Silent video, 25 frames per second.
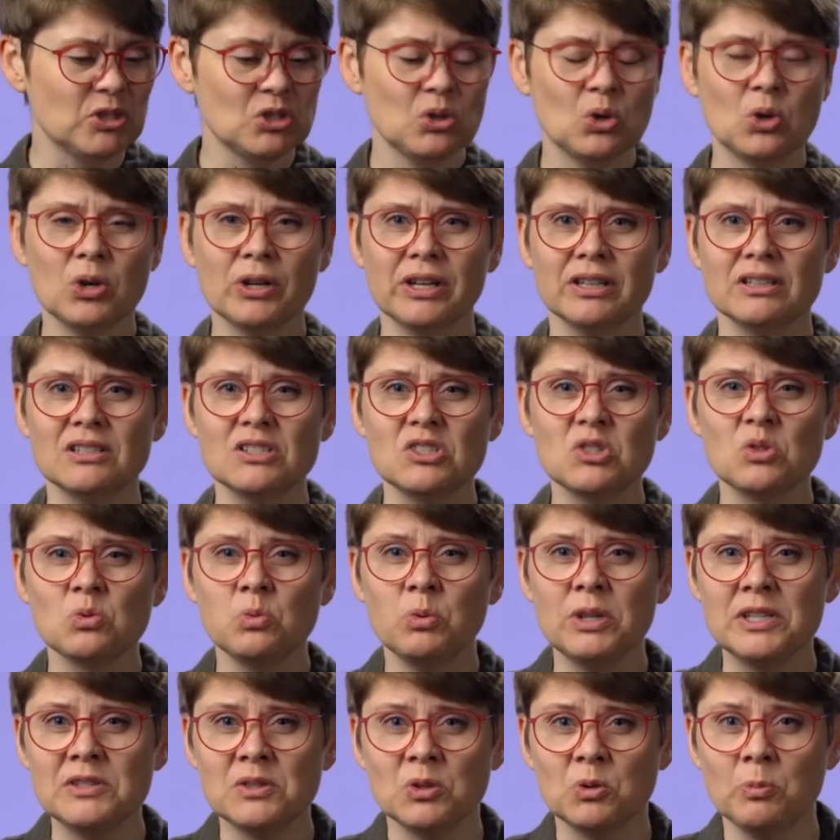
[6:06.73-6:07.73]
talking
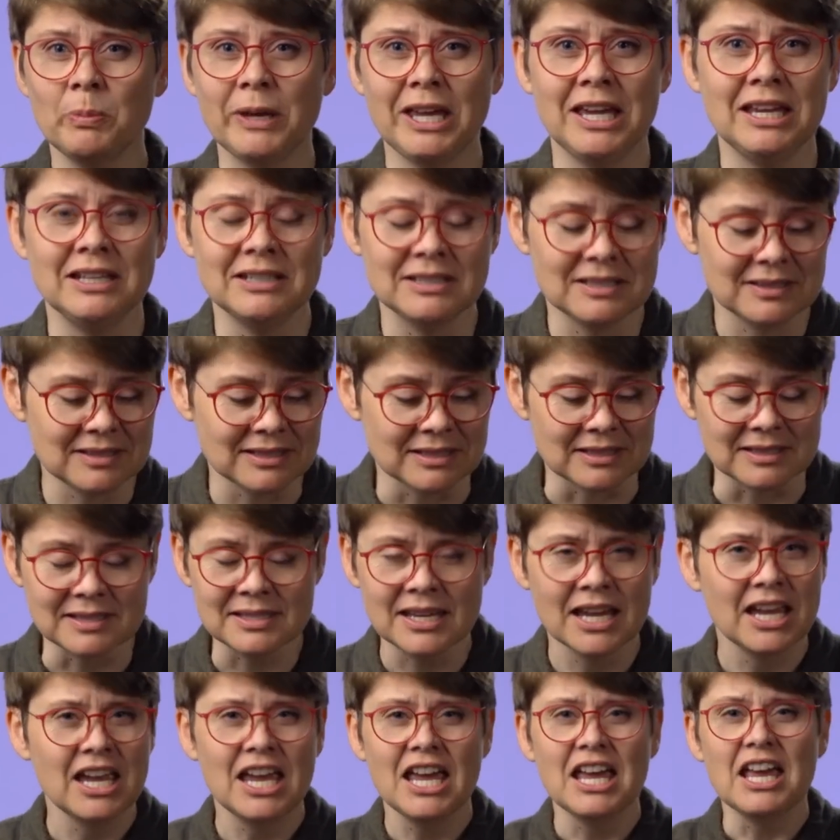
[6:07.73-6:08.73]
swizzle penises